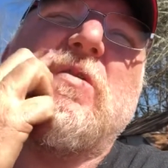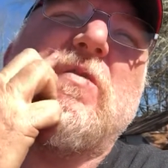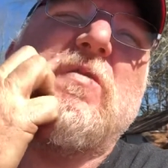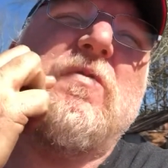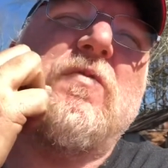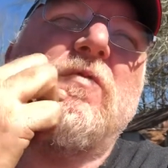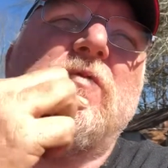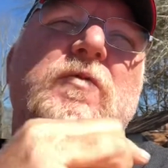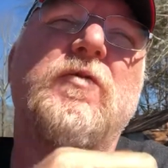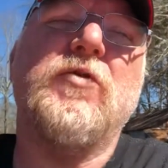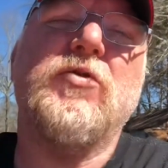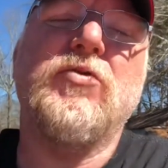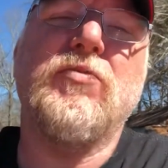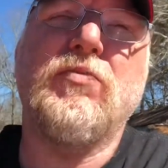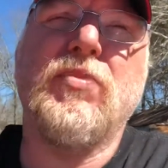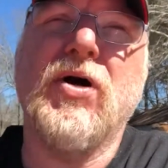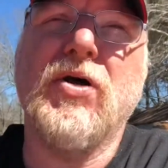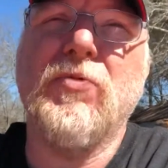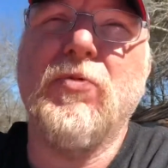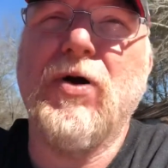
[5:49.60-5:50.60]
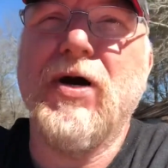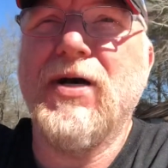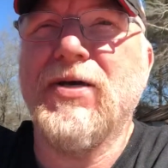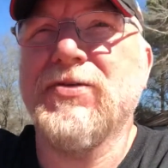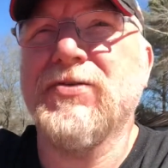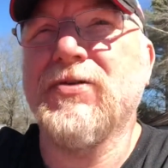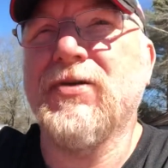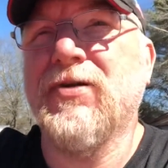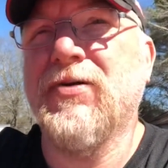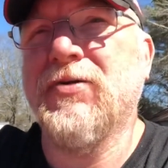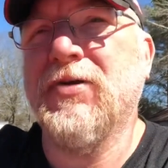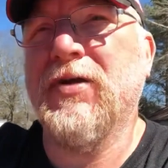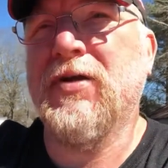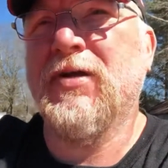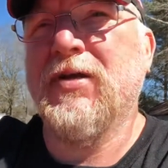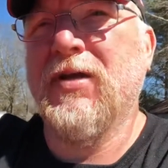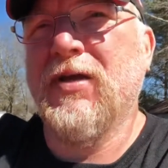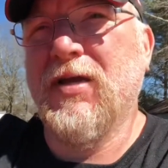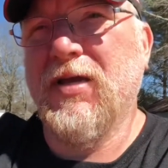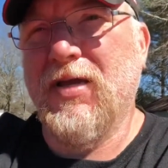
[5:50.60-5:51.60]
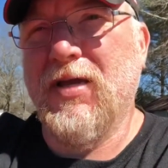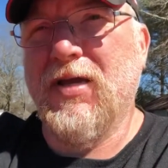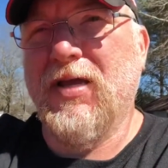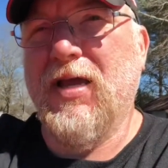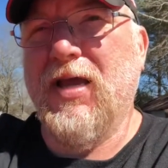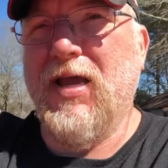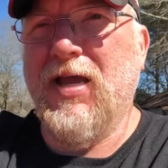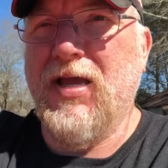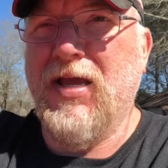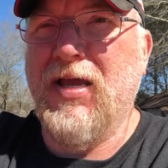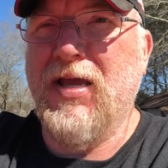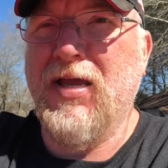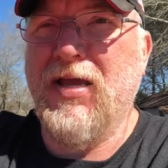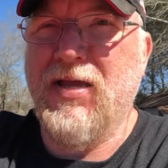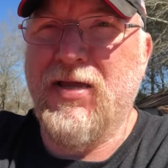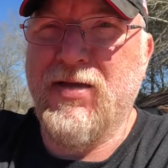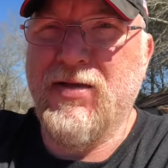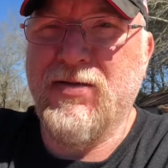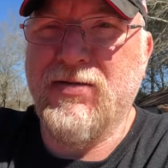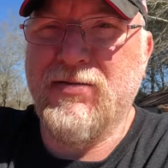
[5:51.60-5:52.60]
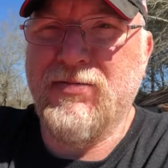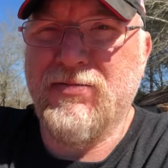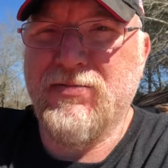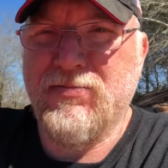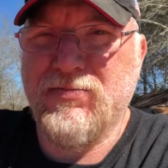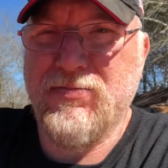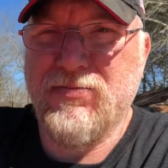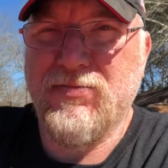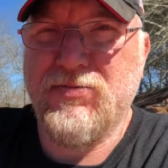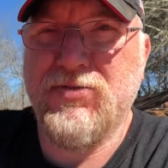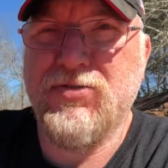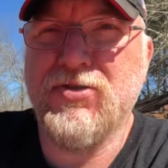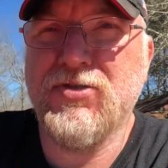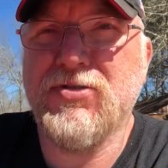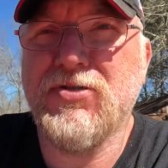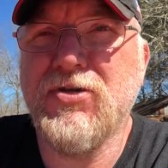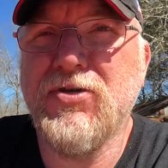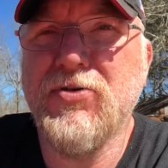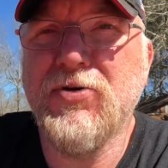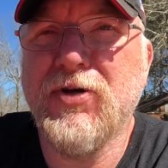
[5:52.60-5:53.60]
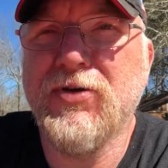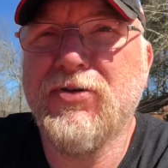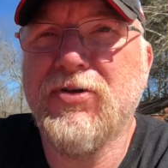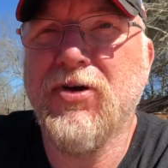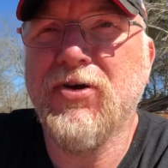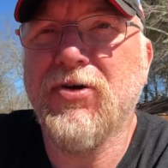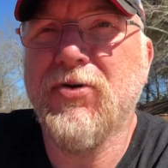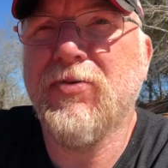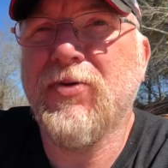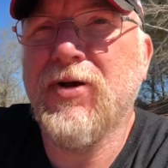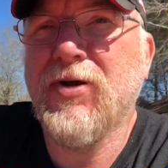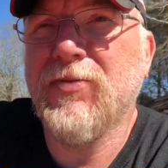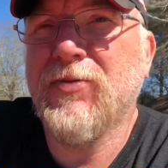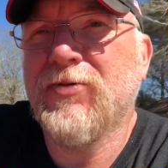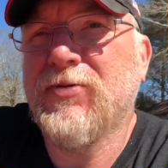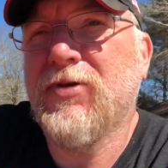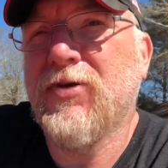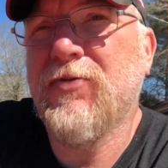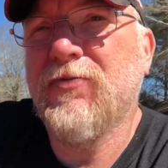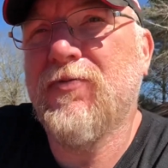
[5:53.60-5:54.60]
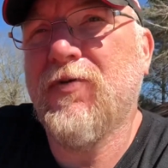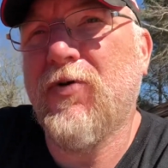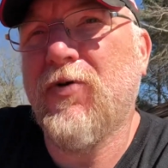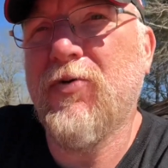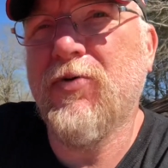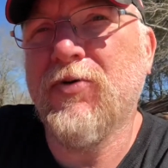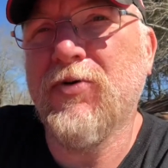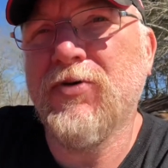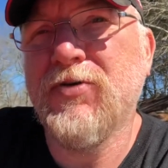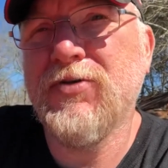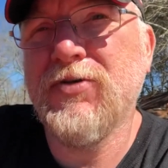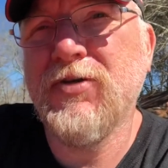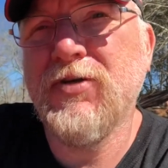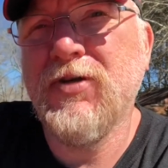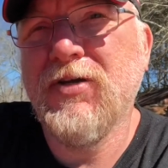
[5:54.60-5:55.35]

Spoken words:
full Budweiser on it and just do a tunnel ram with 2 4s